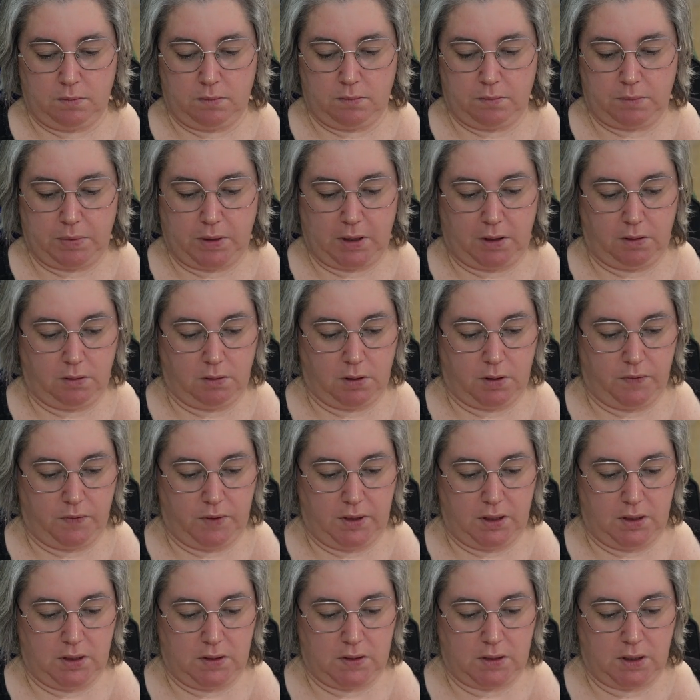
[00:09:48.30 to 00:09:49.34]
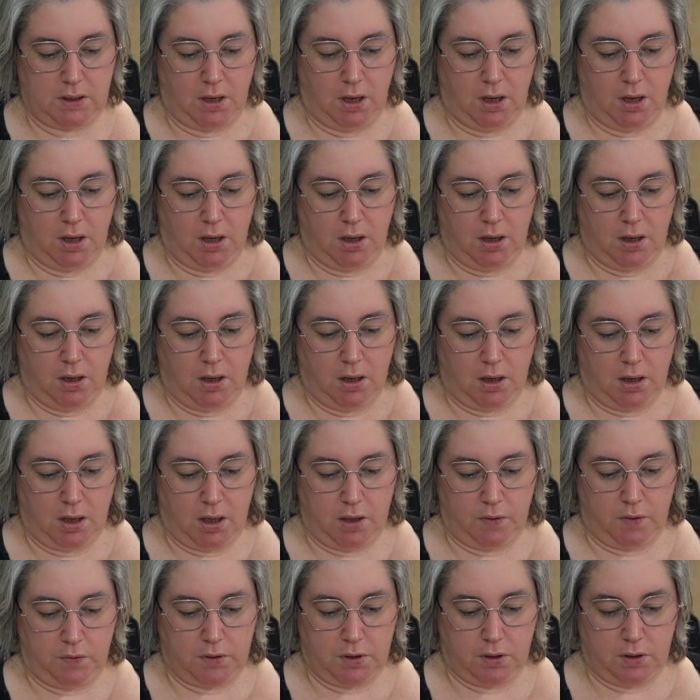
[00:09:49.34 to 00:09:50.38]
paragraph is, I
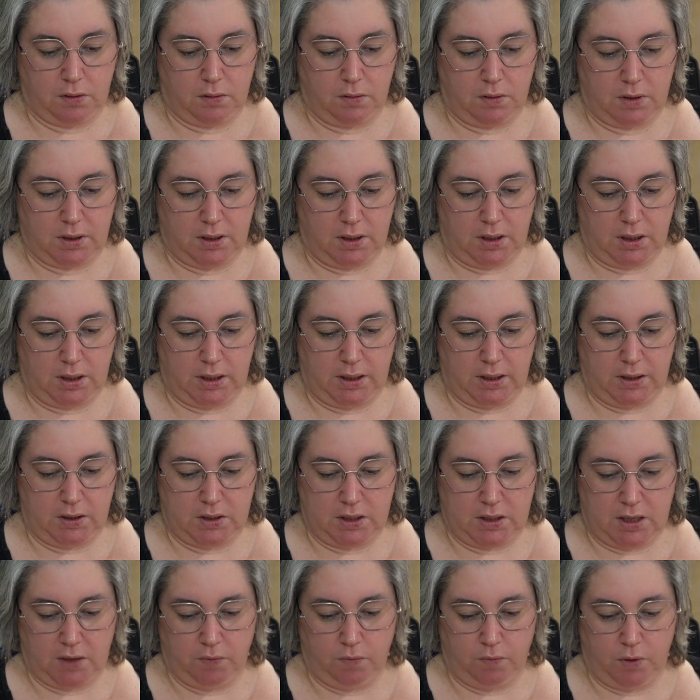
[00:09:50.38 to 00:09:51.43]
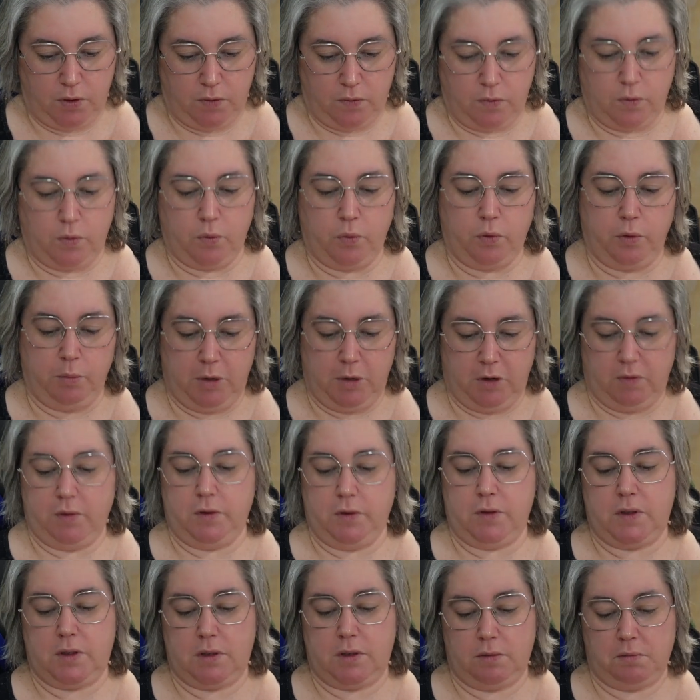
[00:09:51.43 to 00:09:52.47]
have told Elaine to get rid of all the
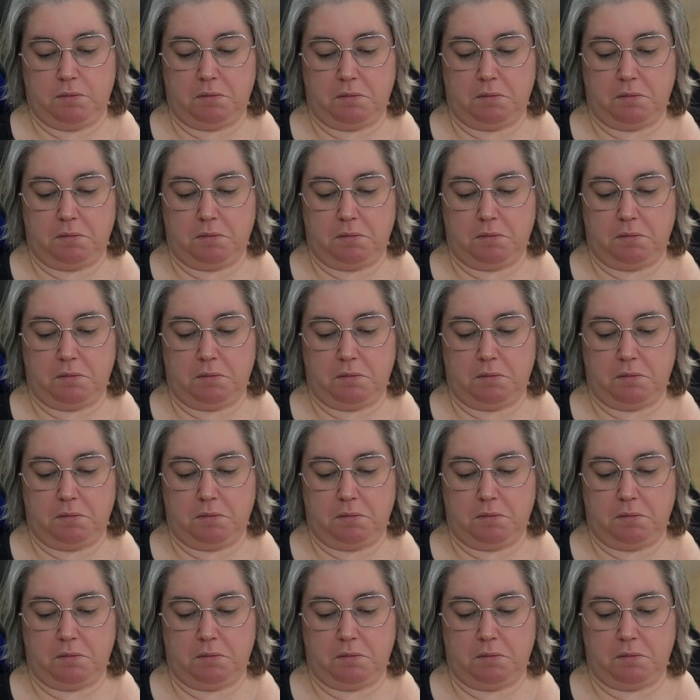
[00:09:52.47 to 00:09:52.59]
mirrors.